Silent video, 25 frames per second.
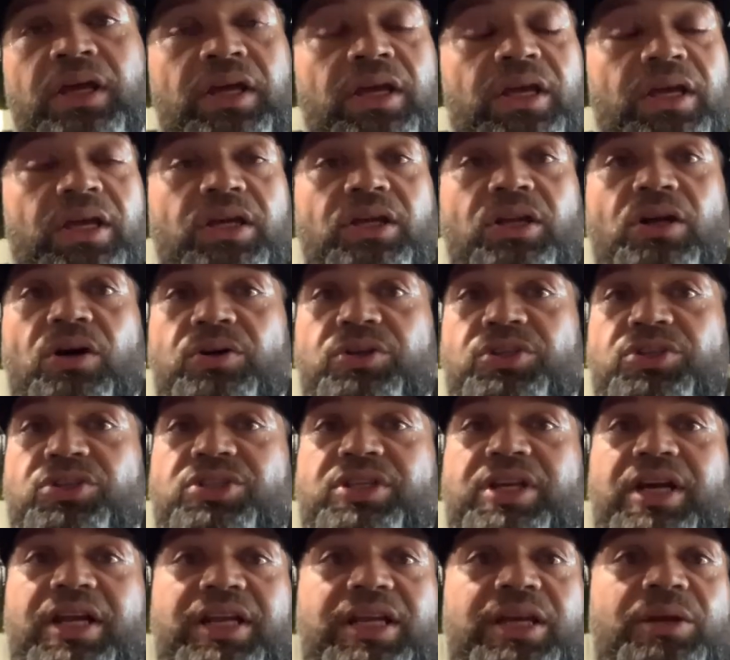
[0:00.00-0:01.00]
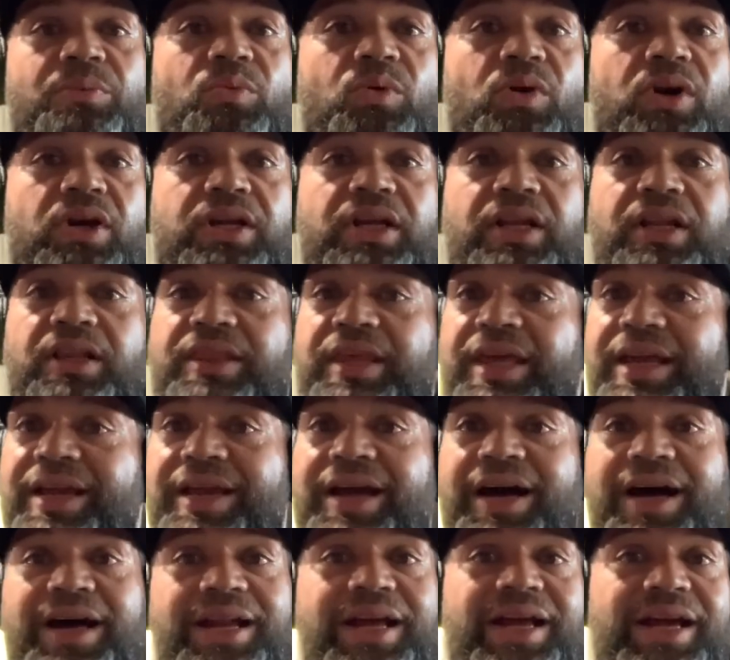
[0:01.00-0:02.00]
You know, you just got to keep working. Thank
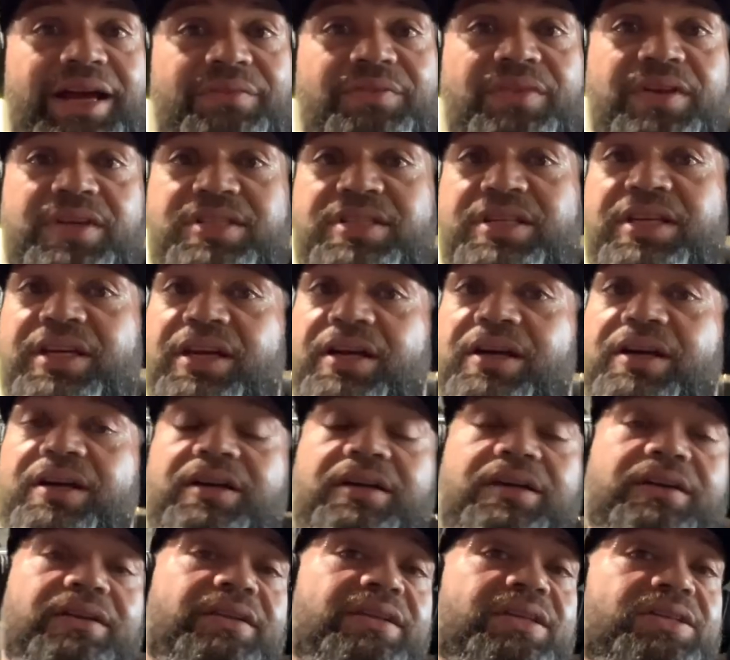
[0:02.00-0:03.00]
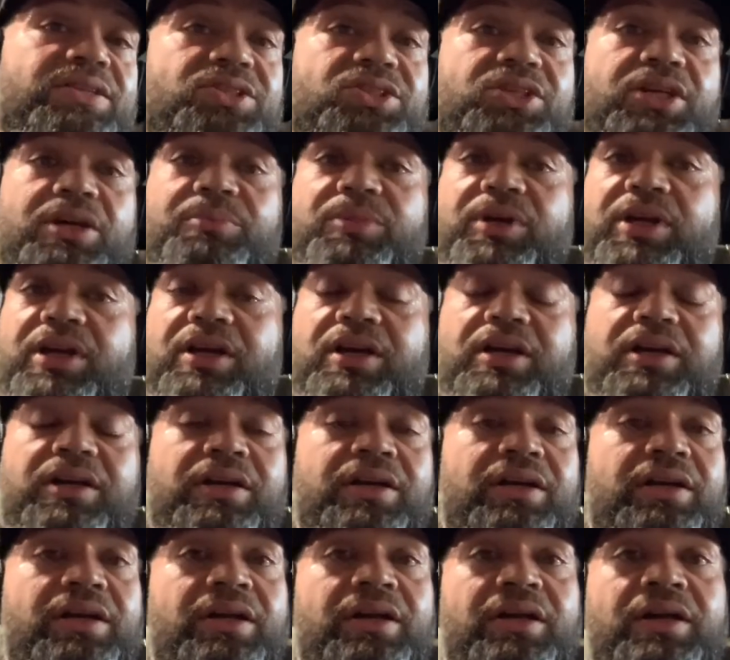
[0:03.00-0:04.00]
God I have this here, this gym here.
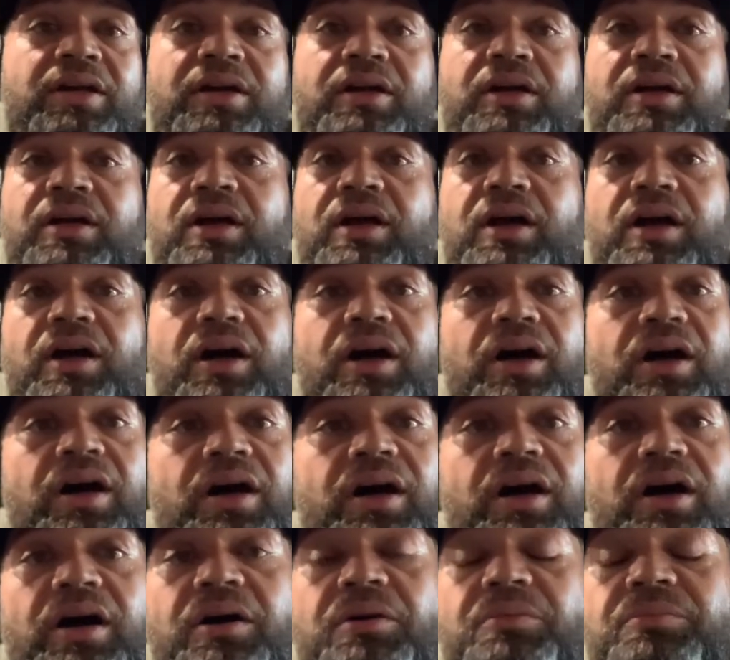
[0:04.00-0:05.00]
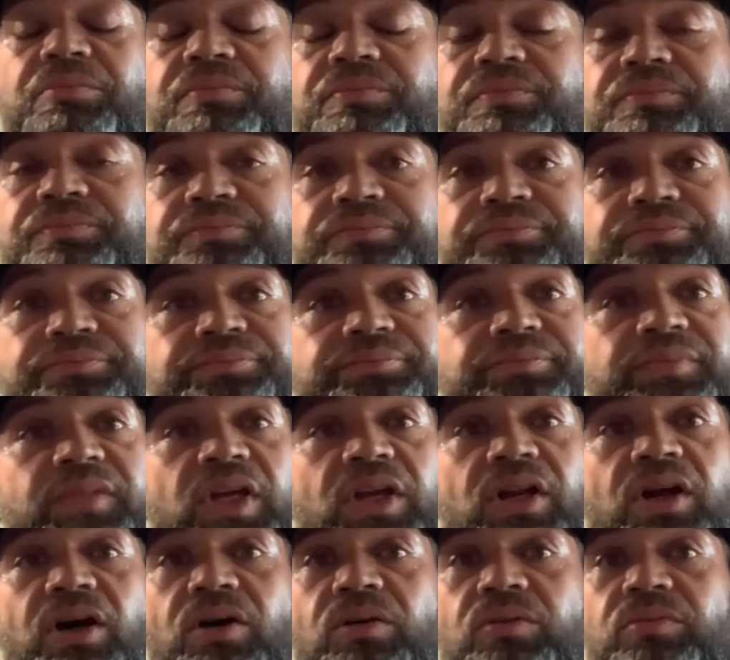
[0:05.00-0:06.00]
You
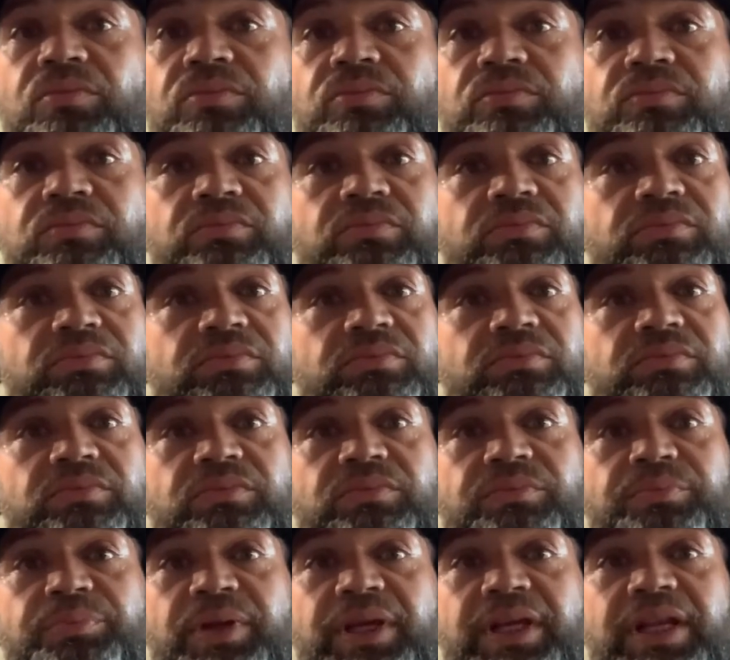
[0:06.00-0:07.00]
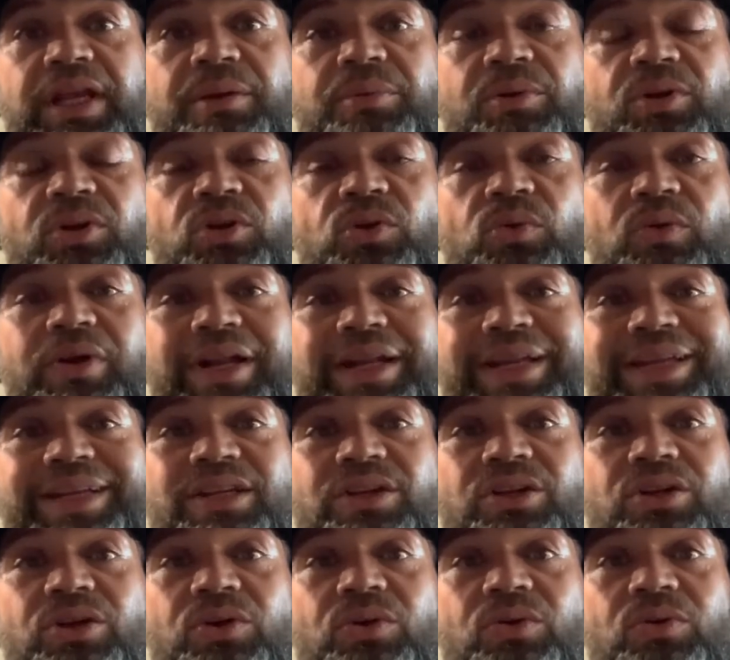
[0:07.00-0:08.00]
know, being able to do what I need
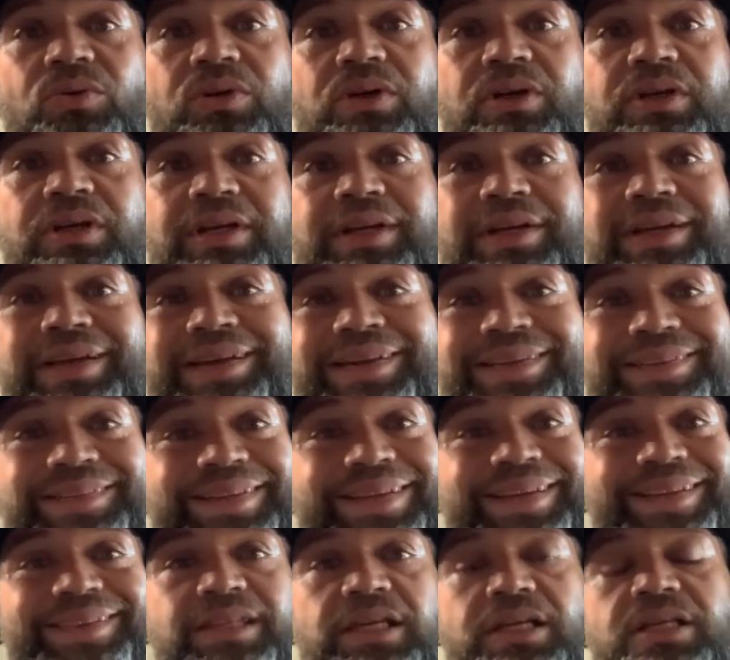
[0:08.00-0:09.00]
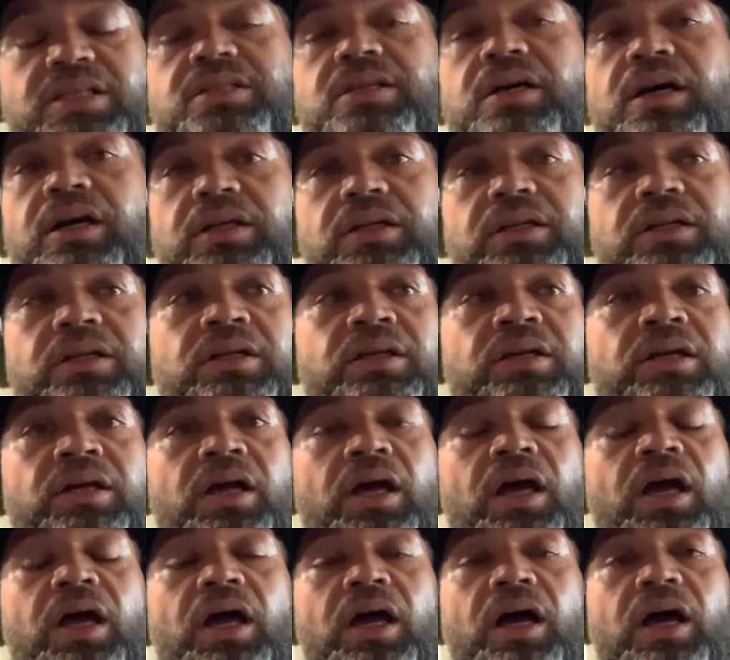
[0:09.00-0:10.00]
to do to get things done.
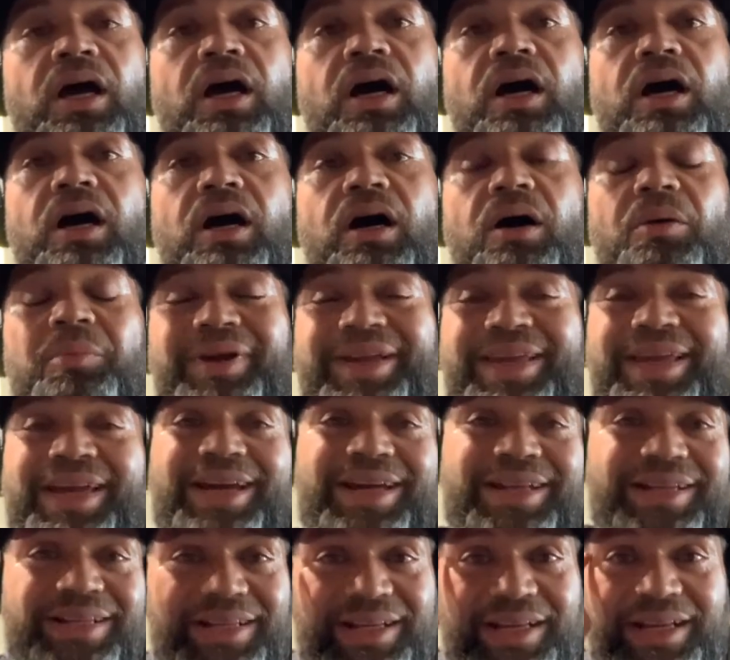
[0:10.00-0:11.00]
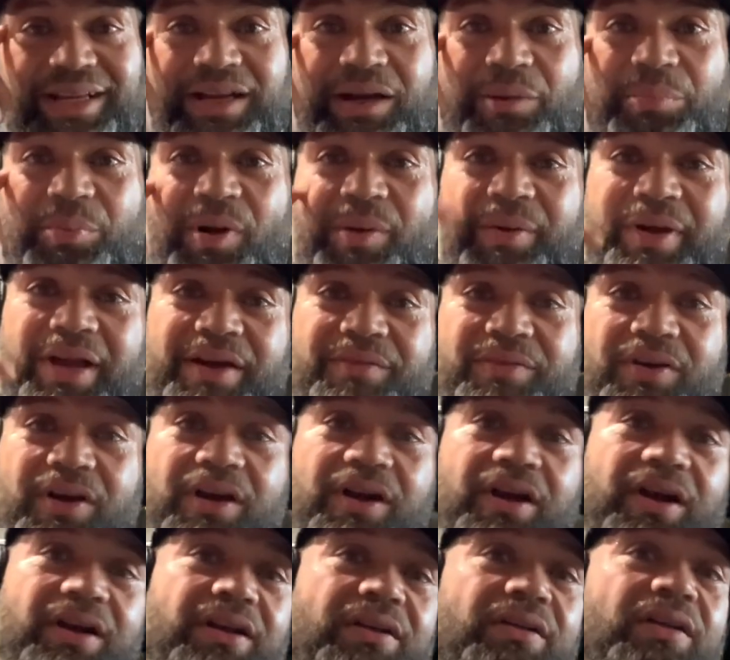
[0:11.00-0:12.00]
Again, I probably have
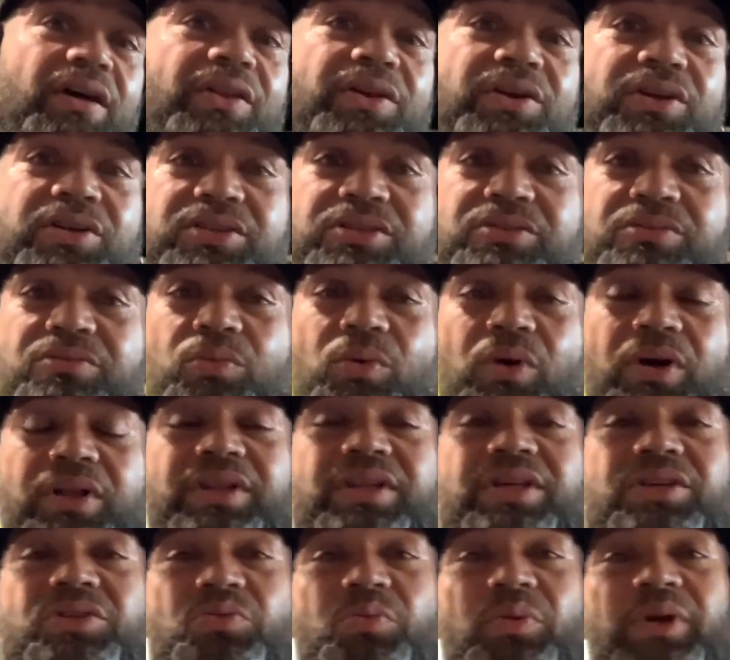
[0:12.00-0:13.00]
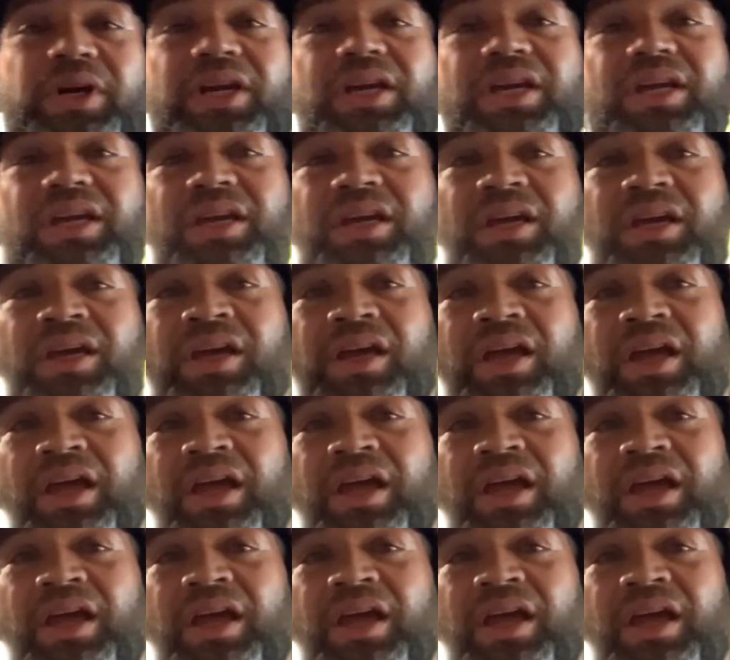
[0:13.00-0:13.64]
another one this week.